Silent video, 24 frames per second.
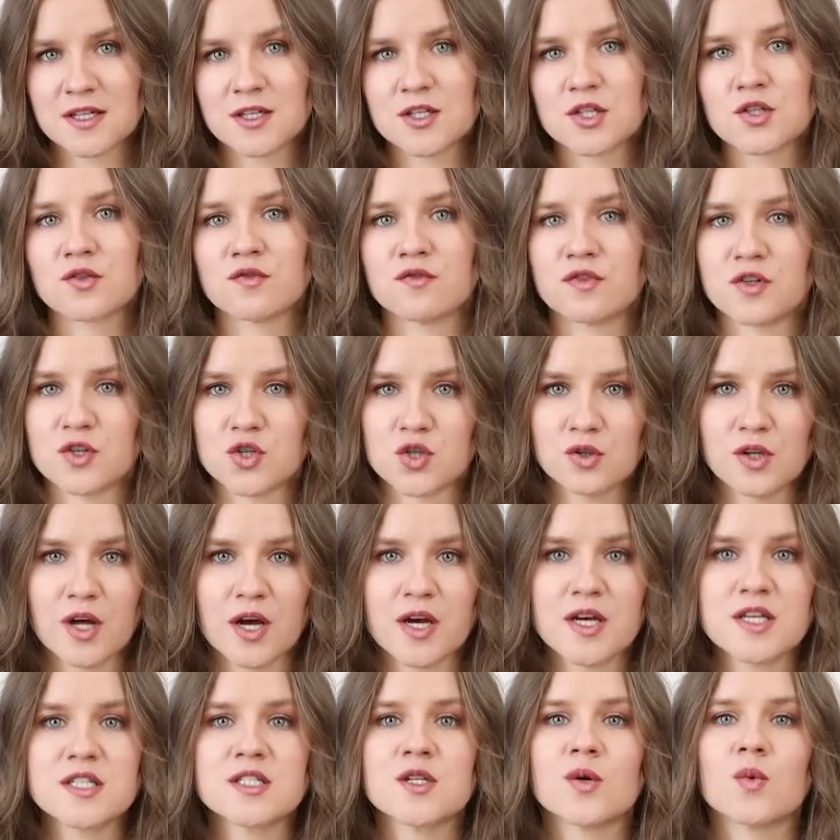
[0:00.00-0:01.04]
to
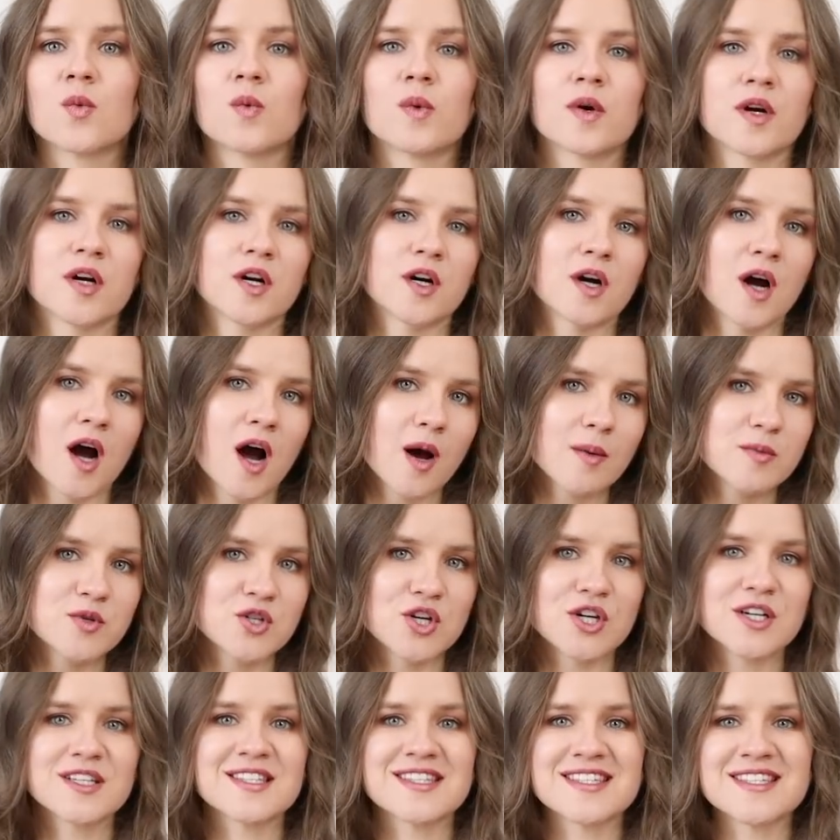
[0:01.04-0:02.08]
visualize where
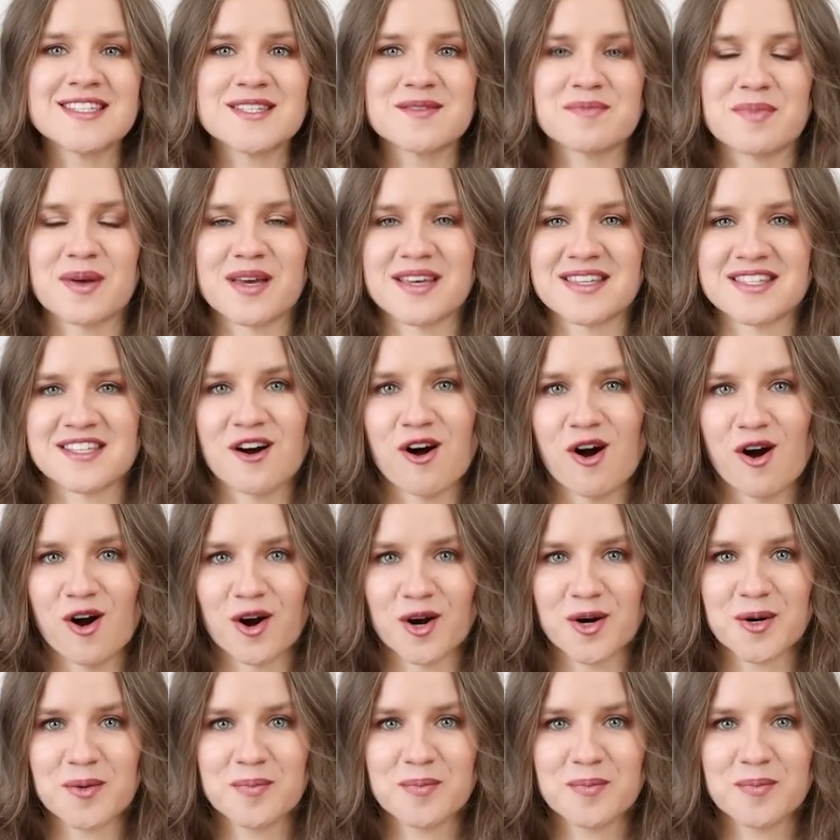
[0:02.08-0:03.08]
objects in space are.